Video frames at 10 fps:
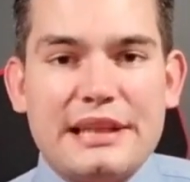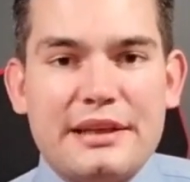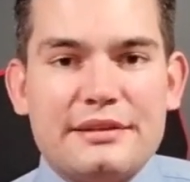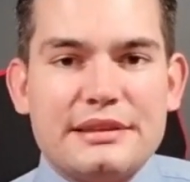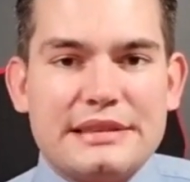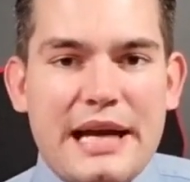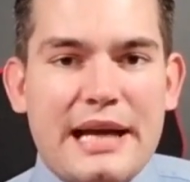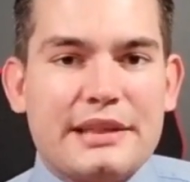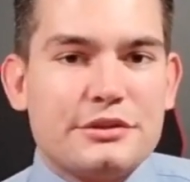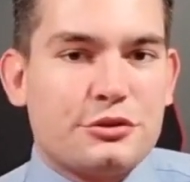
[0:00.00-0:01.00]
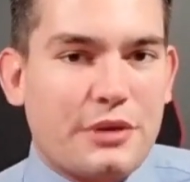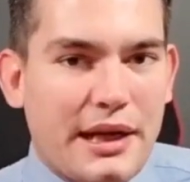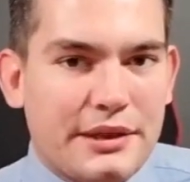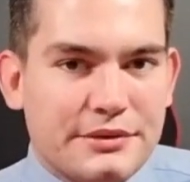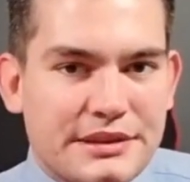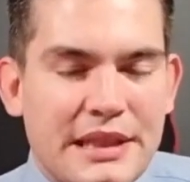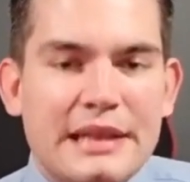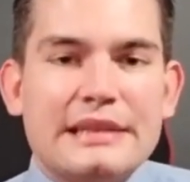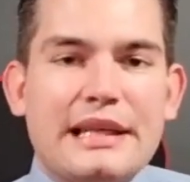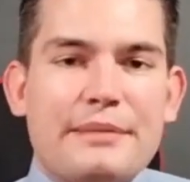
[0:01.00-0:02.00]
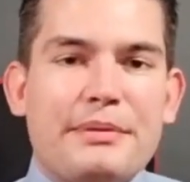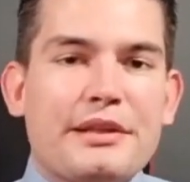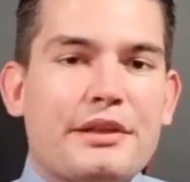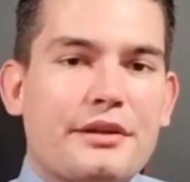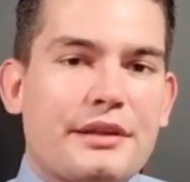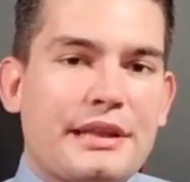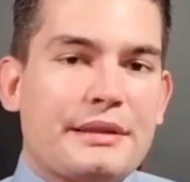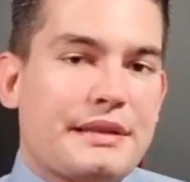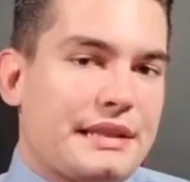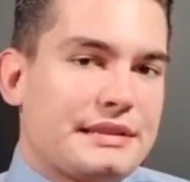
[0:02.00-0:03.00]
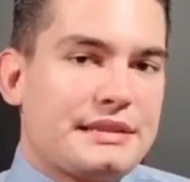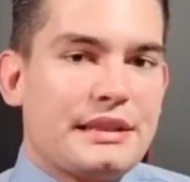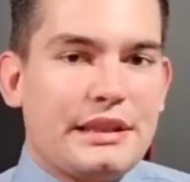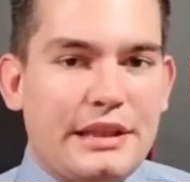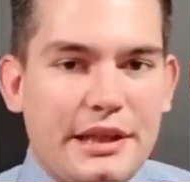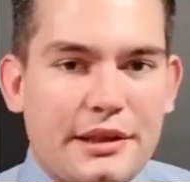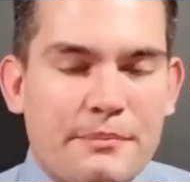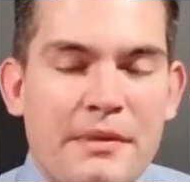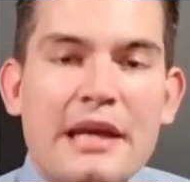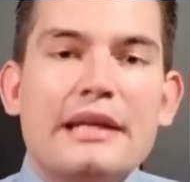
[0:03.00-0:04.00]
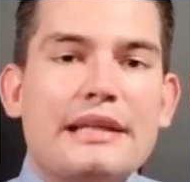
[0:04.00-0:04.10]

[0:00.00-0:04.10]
terror attack trials that have been occurring this year.